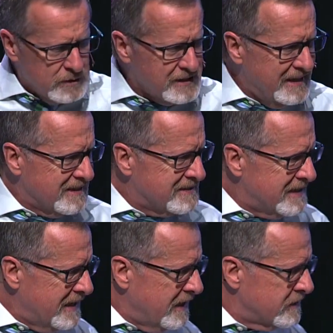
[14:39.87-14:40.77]

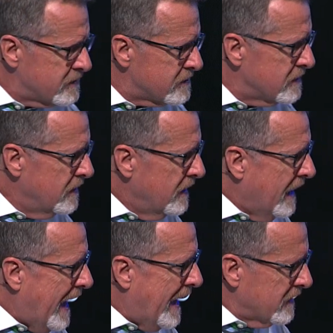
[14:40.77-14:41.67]
intense
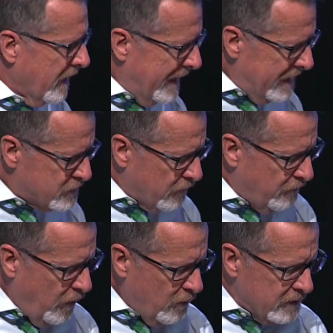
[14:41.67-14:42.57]
and laser
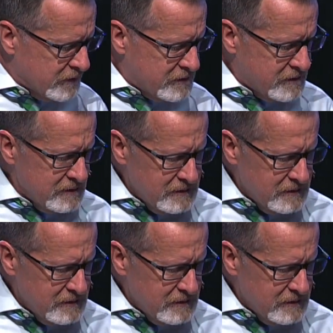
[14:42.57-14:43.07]
focused,